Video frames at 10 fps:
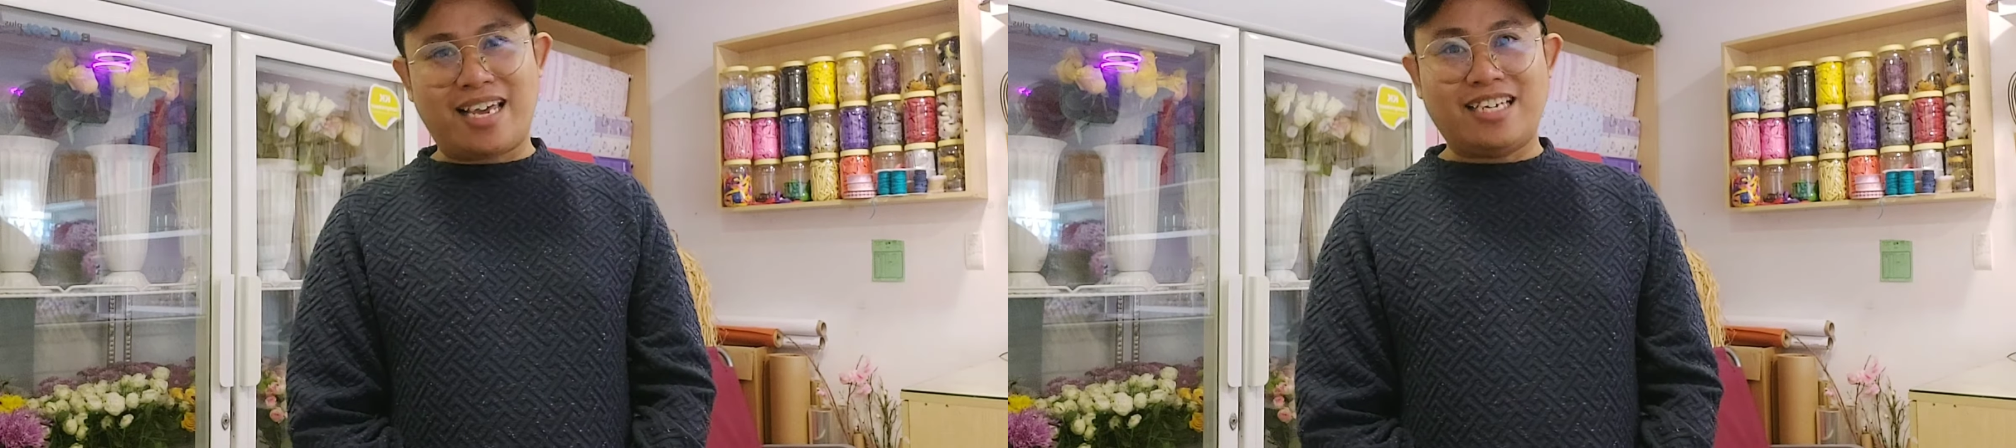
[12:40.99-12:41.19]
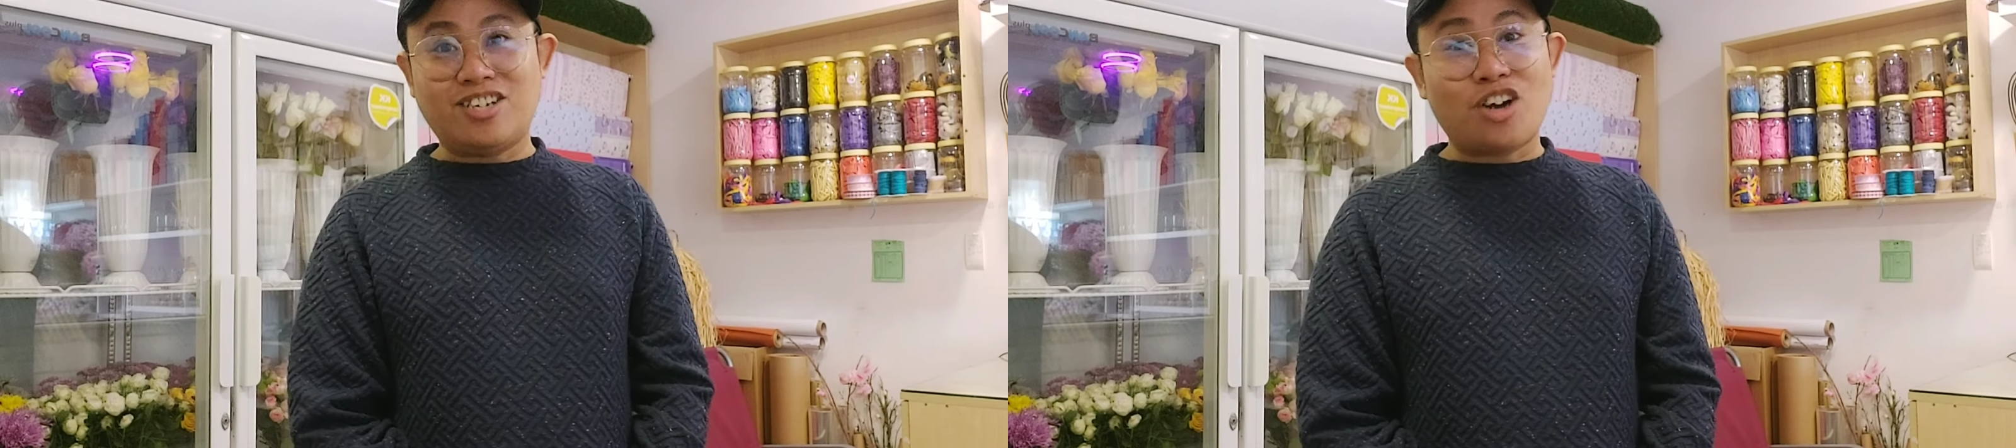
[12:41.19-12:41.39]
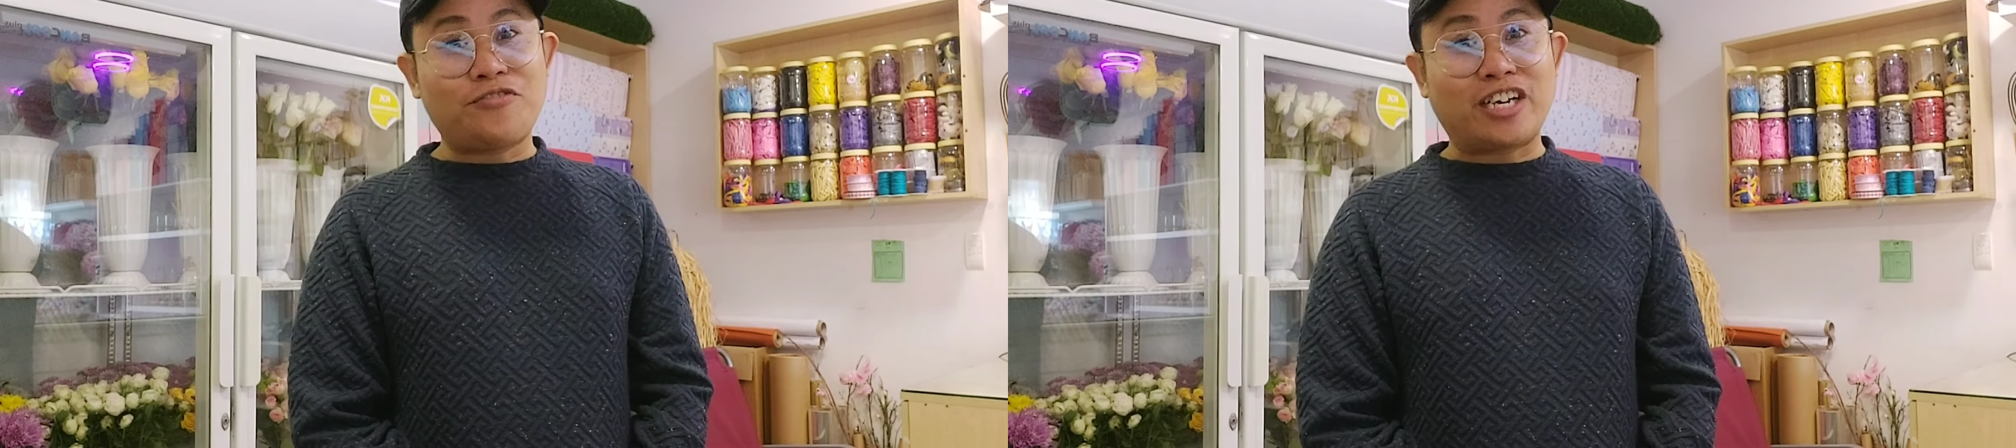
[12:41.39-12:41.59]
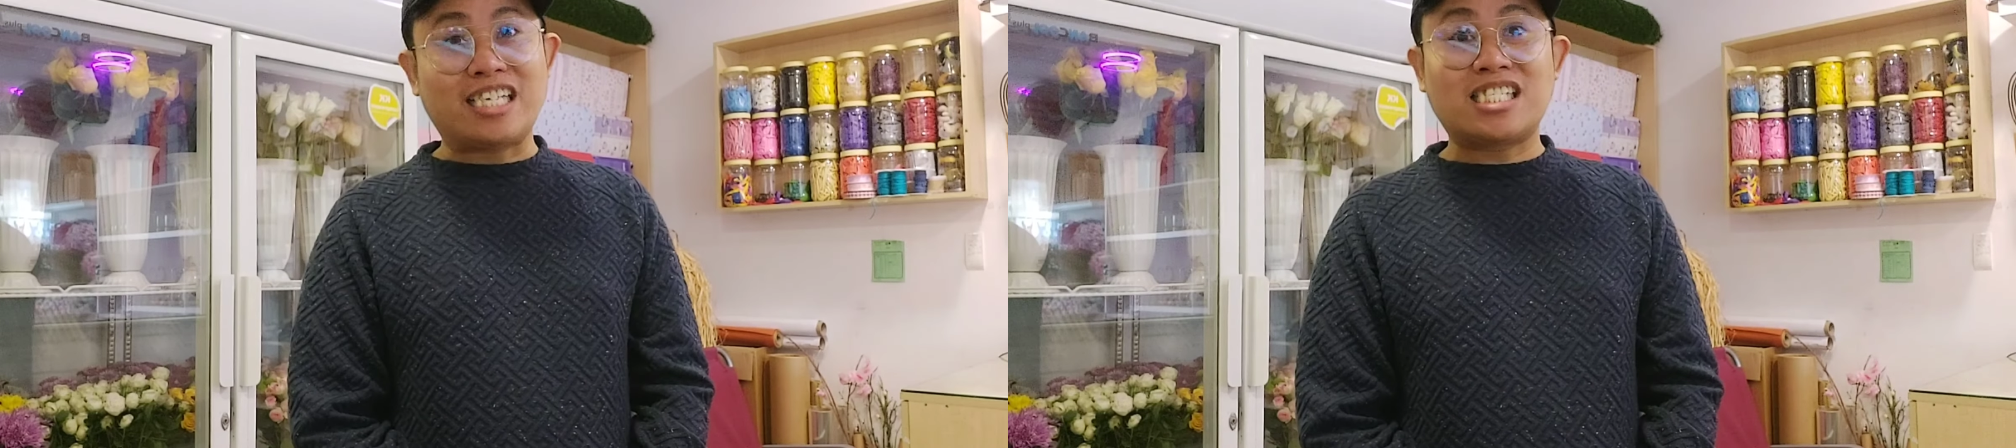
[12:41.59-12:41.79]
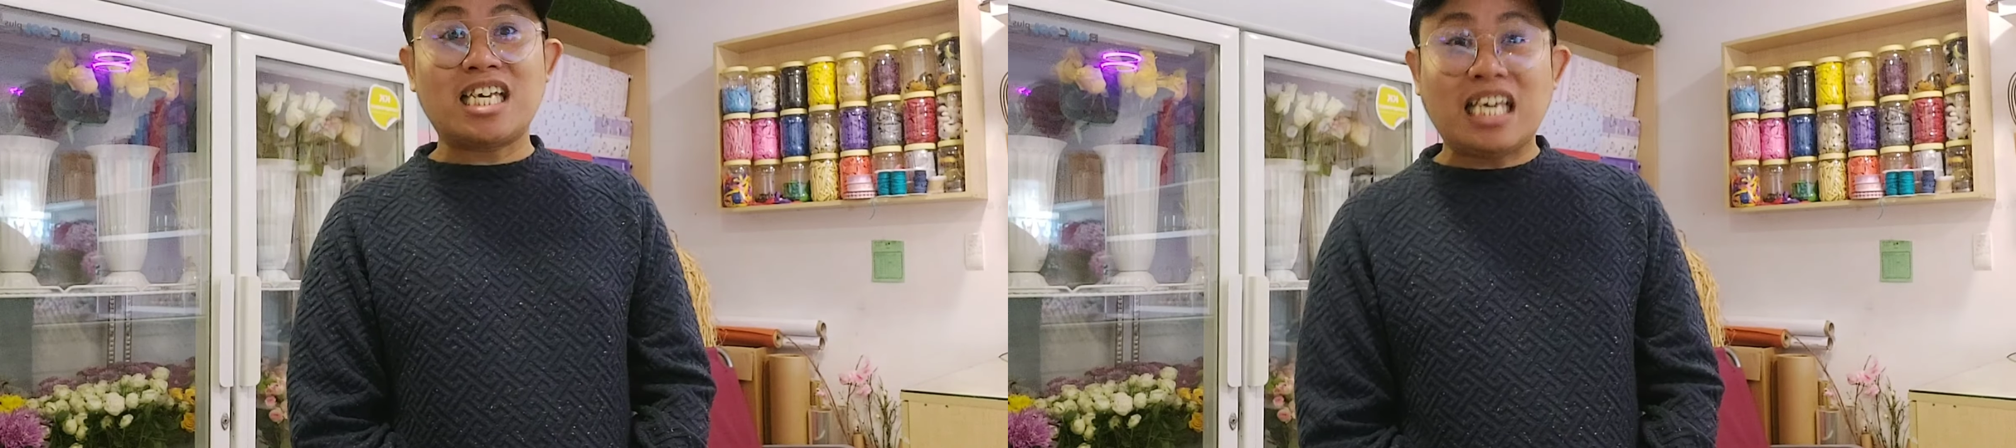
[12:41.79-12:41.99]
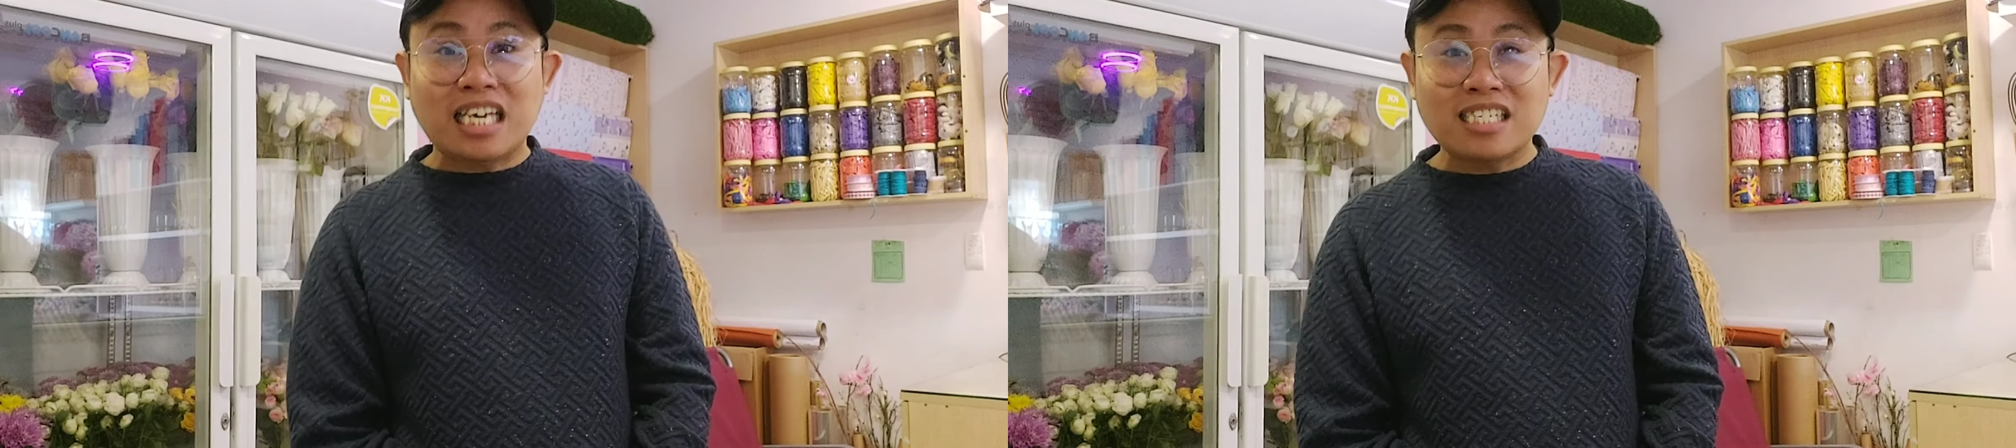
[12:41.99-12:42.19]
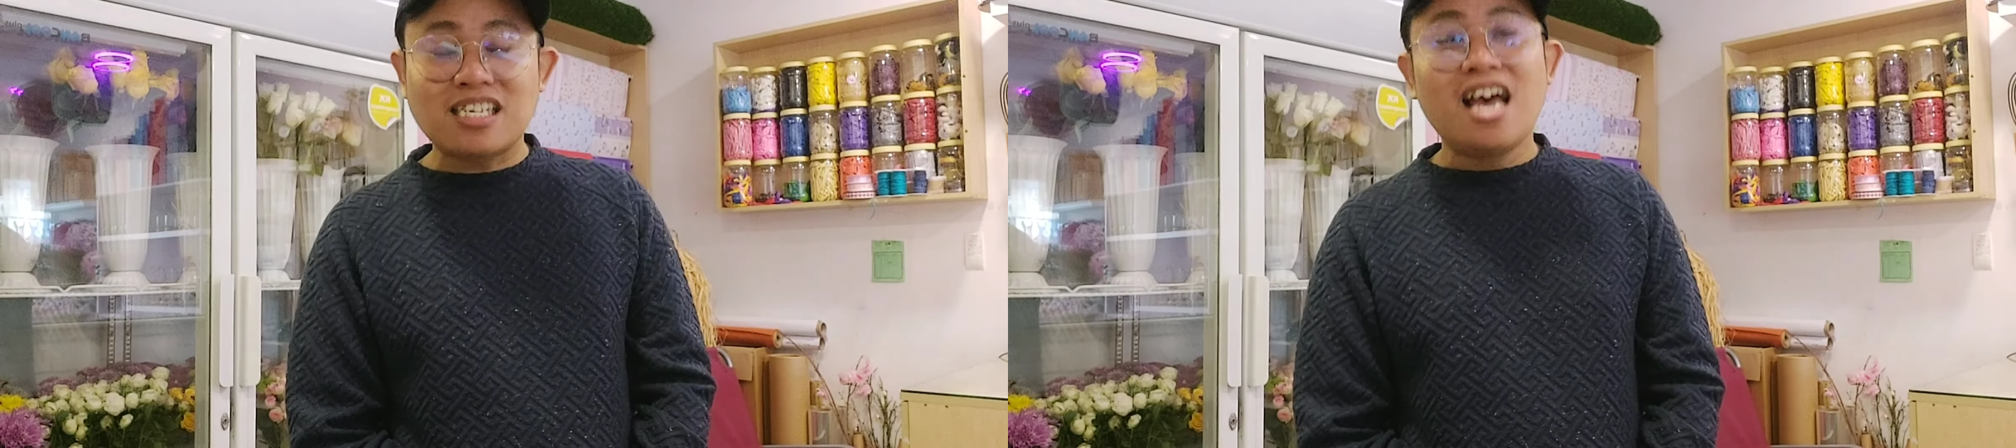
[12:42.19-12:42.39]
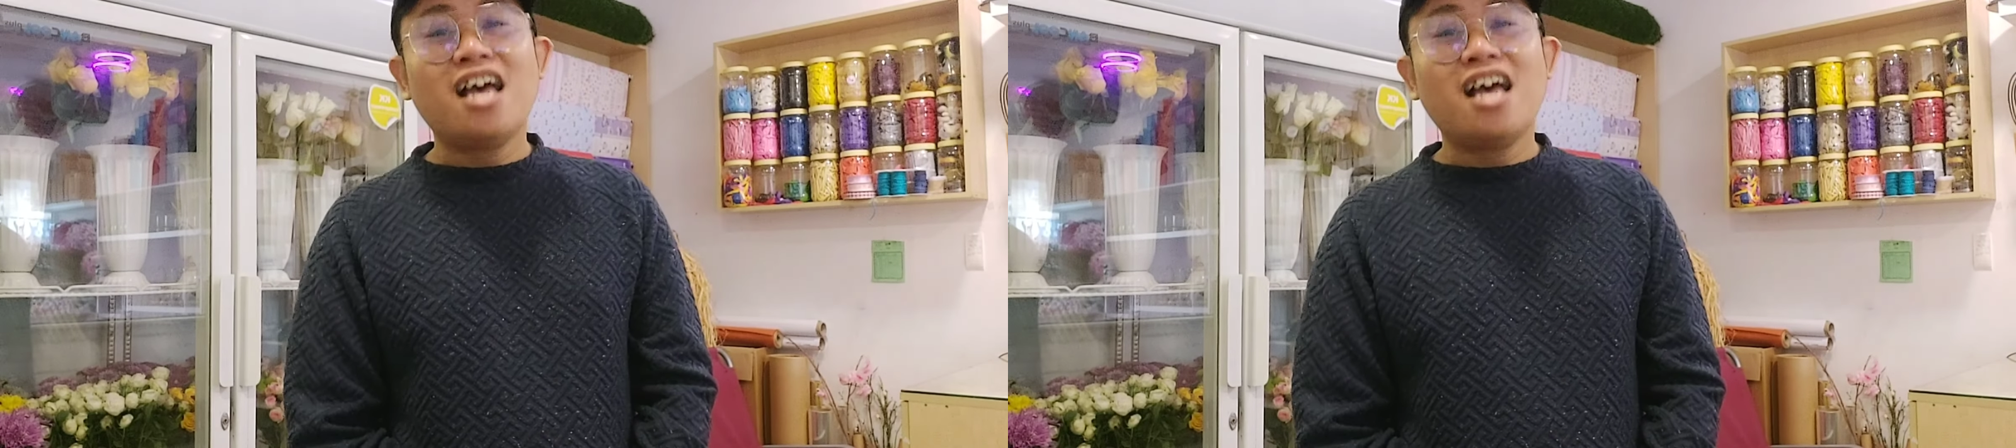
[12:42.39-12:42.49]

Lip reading: and don't forget to hit